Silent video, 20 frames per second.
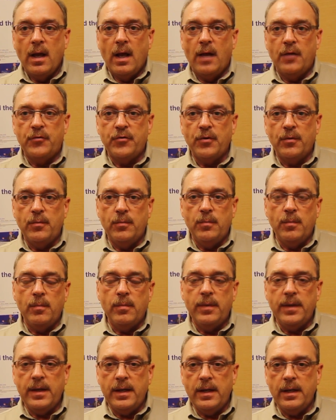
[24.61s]
And so
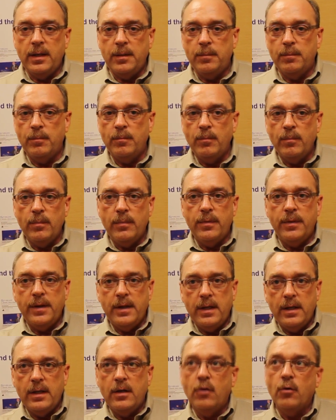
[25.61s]
the
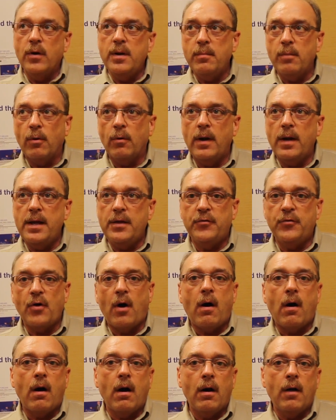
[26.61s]
Green Berets
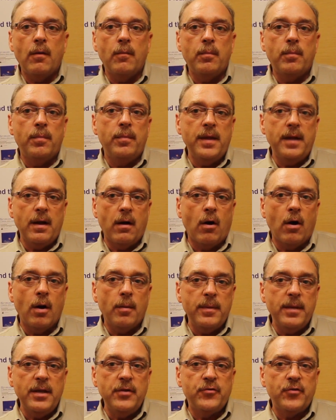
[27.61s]
are the
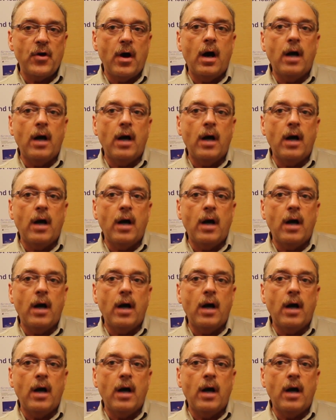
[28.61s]
Army's